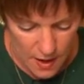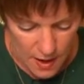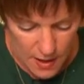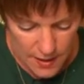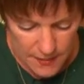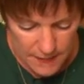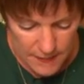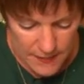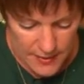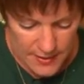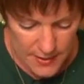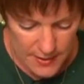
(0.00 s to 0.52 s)

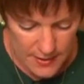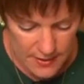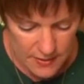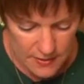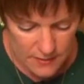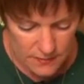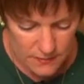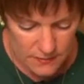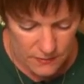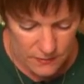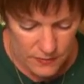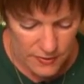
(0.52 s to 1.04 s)
I
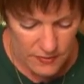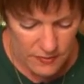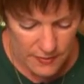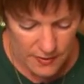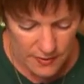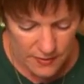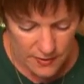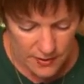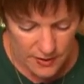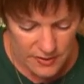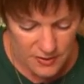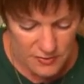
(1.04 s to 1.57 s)
made, one of
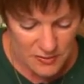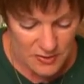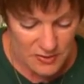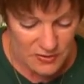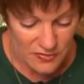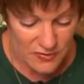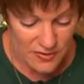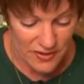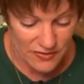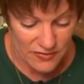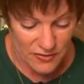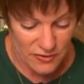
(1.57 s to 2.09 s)
my
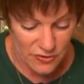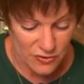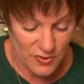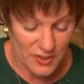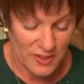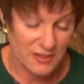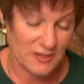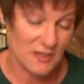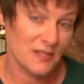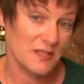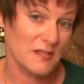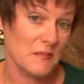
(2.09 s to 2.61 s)
husband's favorite
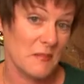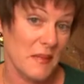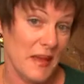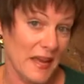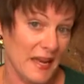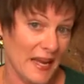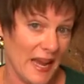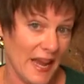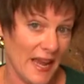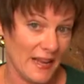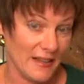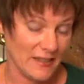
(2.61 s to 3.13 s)
drinks is a
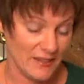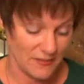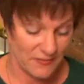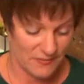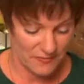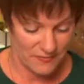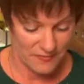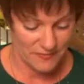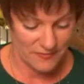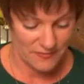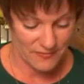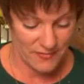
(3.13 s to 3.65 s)
Manhattan.